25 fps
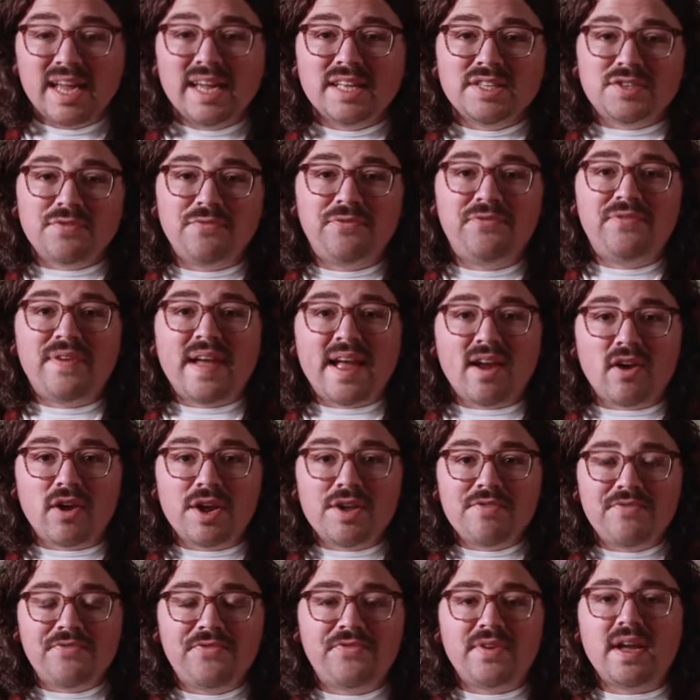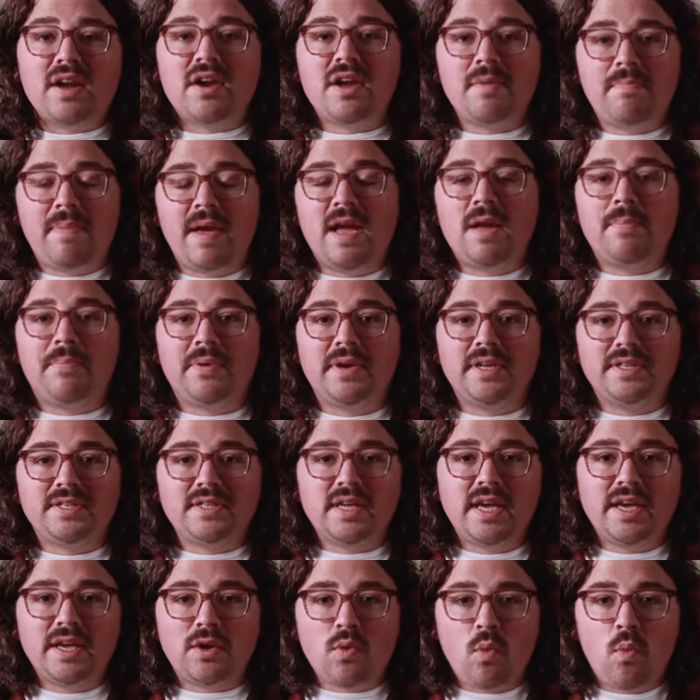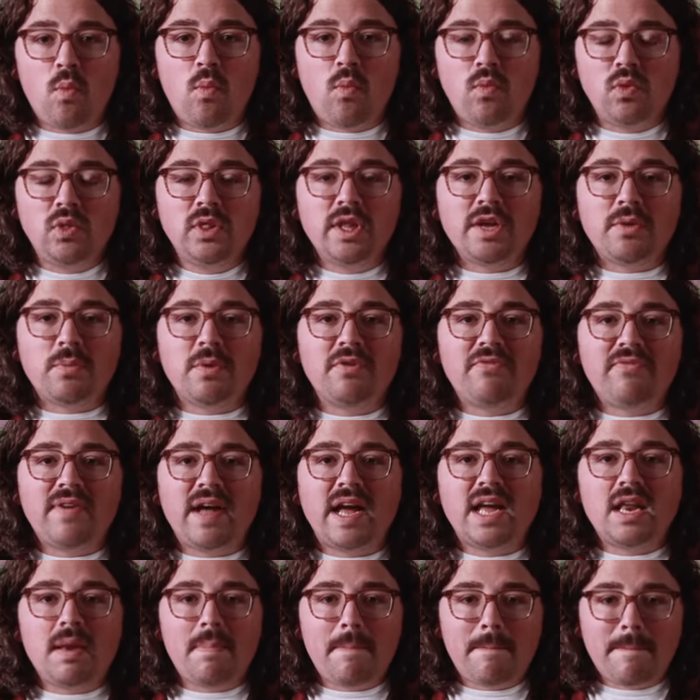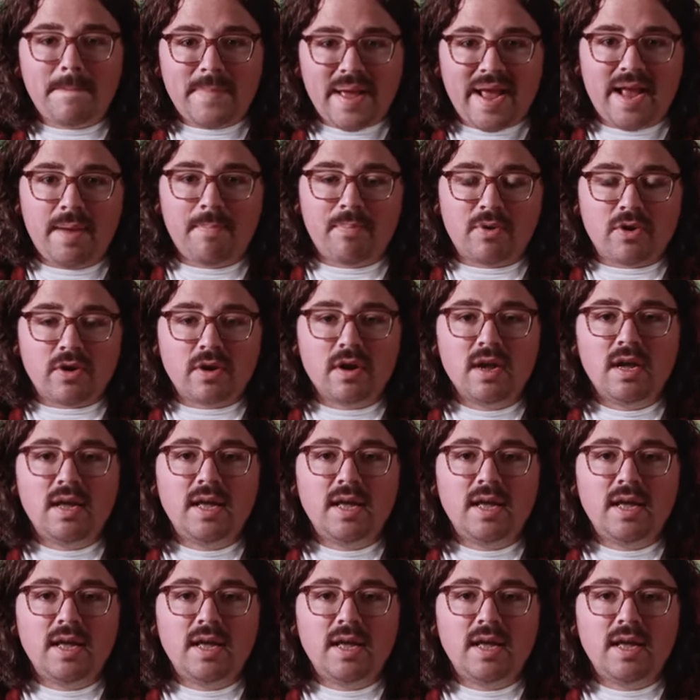It's very, very papery. It's like liquefied paper.